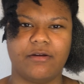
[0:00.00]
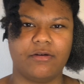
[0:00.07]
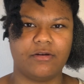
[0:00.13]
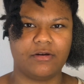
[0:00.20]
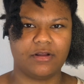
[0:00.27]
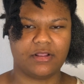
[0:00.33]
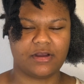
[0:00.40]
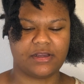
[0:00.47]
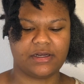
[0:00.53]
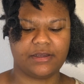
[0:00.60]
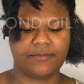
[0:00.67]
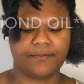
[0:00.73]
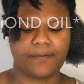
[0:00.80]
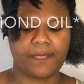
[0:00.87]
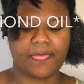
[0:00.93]
oil on it.
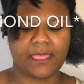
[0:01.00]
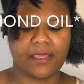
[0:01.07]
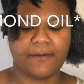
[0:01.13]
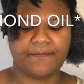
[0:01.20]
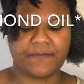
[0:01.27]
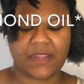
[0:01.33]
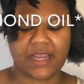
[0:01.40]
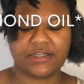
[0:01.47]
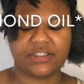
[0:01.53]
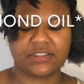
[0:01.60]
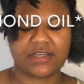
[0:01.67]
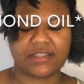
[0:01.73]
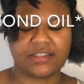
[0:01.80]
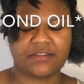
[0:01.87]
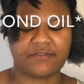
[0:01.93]
I just
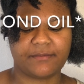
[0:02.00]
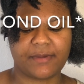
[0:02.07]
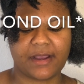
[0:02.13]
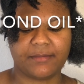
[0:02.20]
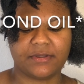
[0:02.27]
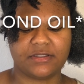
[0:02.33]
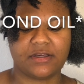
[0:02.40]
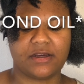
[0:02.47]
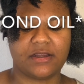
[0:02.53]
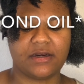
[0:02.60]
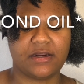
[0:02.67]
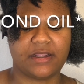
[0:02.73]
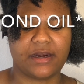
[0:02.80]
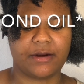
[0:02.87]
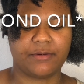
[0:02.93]
got this from Amazon
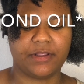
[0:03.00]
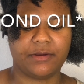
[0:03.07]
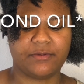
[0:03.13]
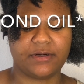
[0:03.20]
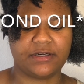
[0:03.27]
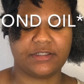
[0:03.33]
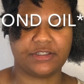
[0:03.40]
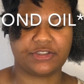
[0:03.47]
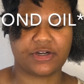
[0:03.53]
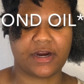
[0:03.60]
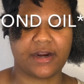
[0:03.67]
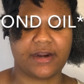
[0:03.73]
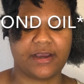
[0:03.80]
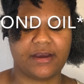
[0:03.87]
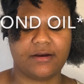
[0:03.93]
and I really wanted to try
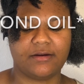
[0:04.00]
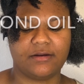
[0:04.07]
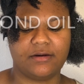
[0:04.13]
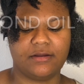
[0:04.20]
it out.